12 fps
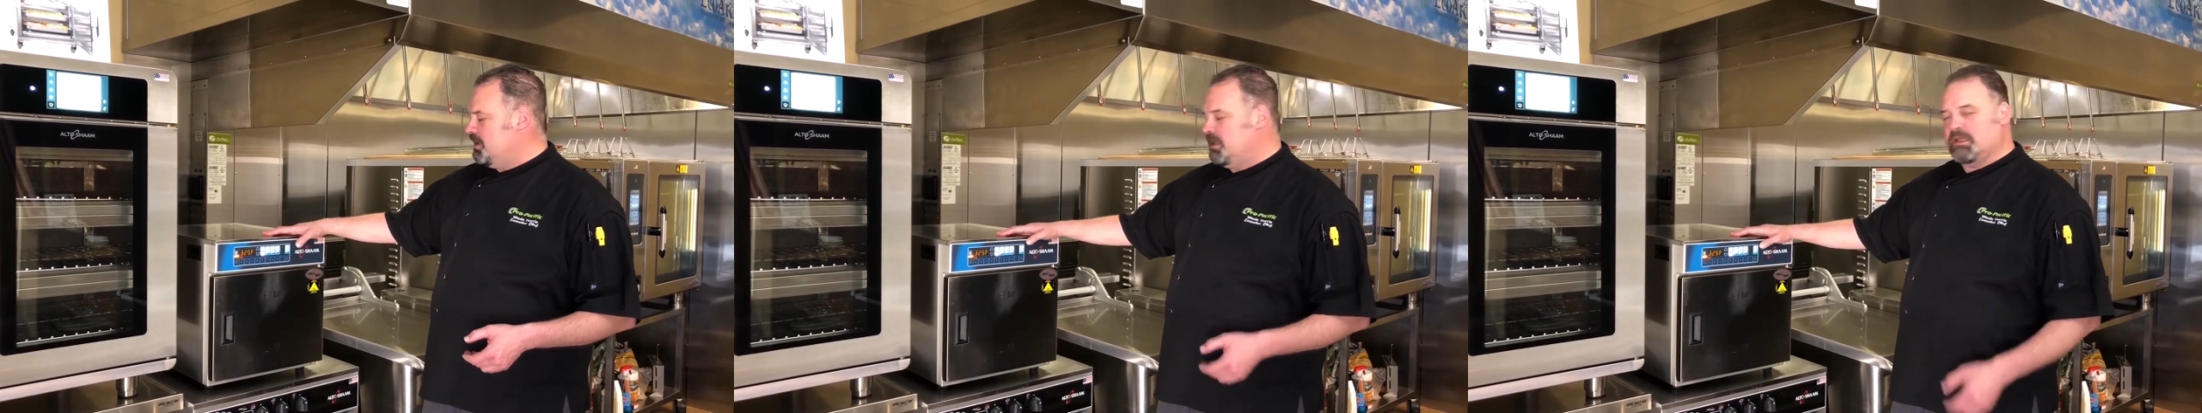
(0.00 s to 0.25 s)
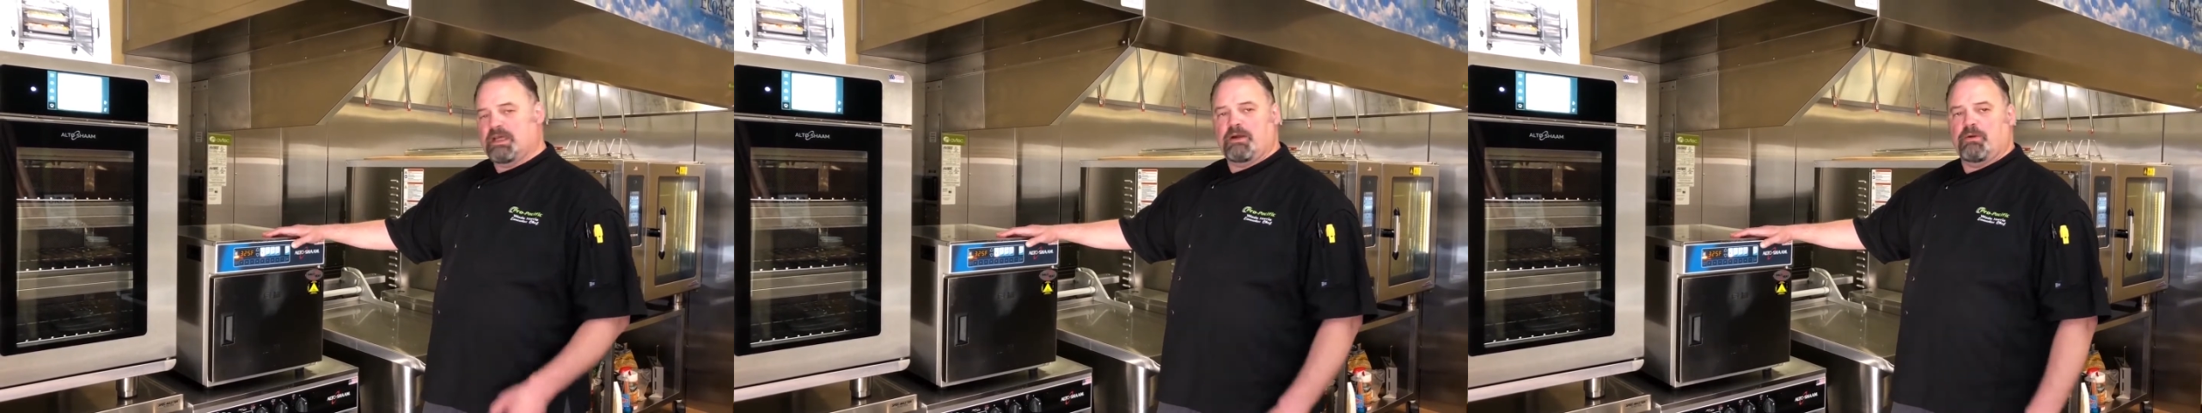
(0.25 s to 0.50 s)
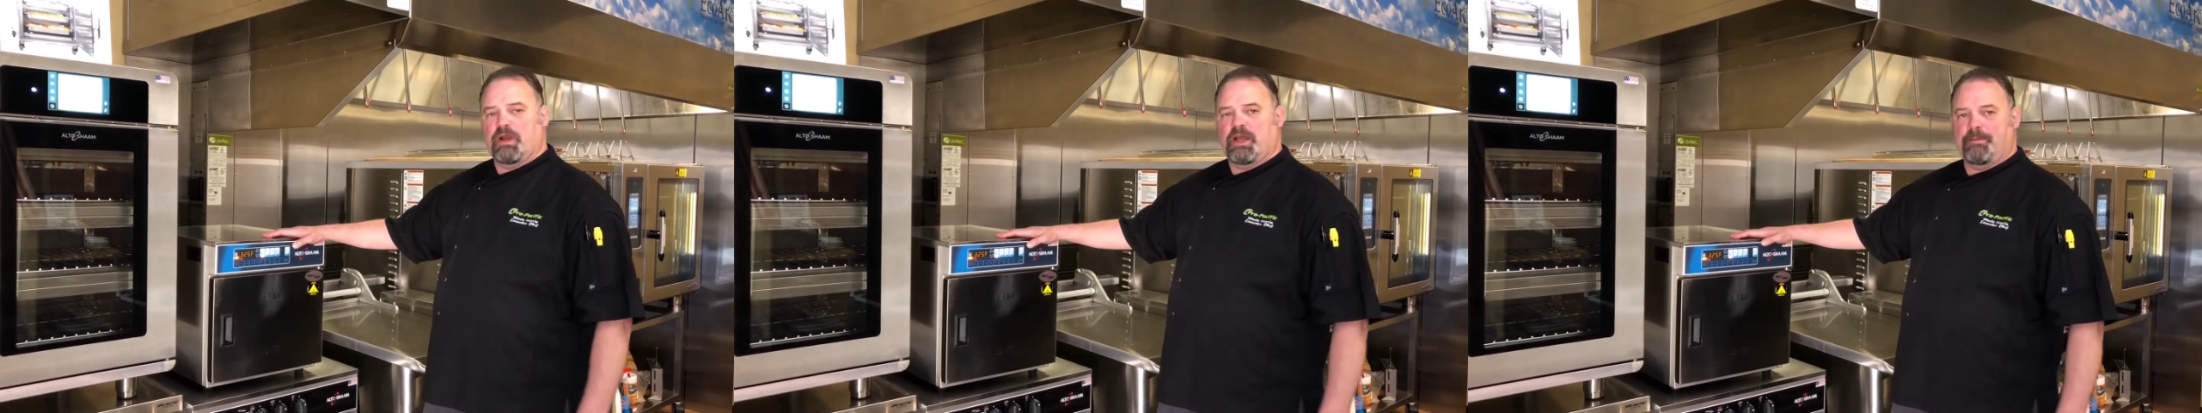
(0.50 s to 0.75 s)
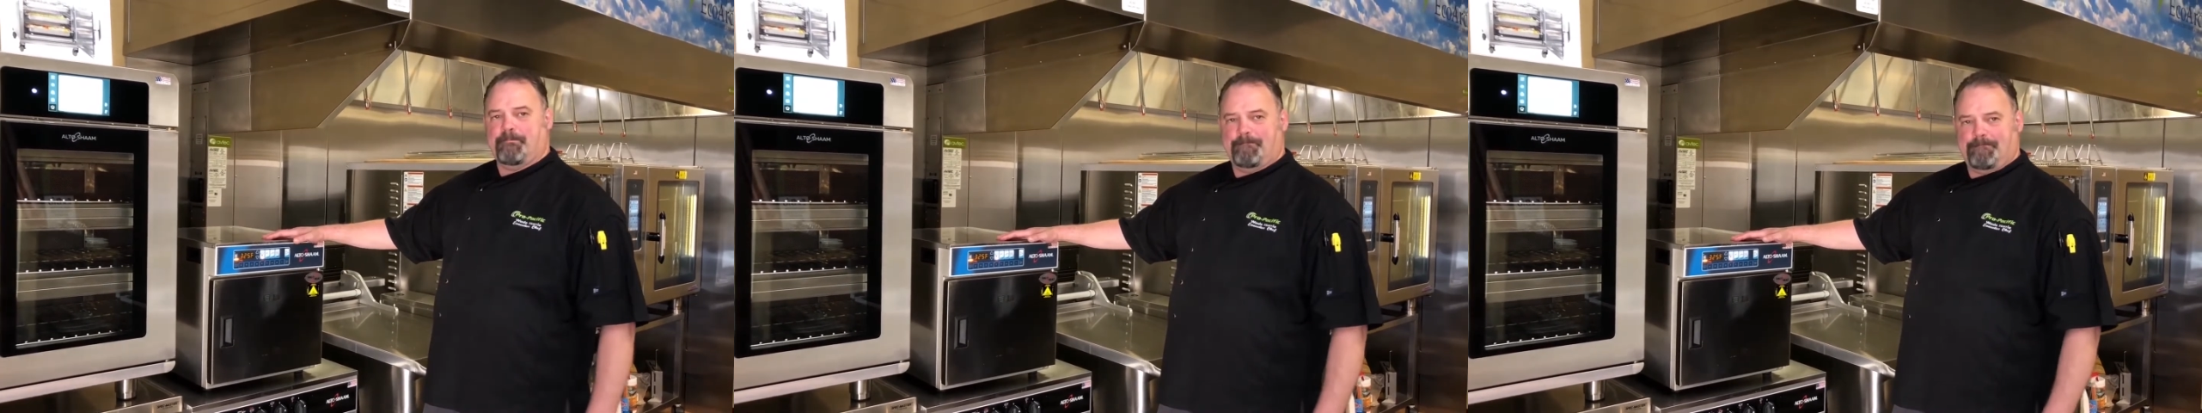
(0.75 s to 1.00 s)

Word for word: and let it rip.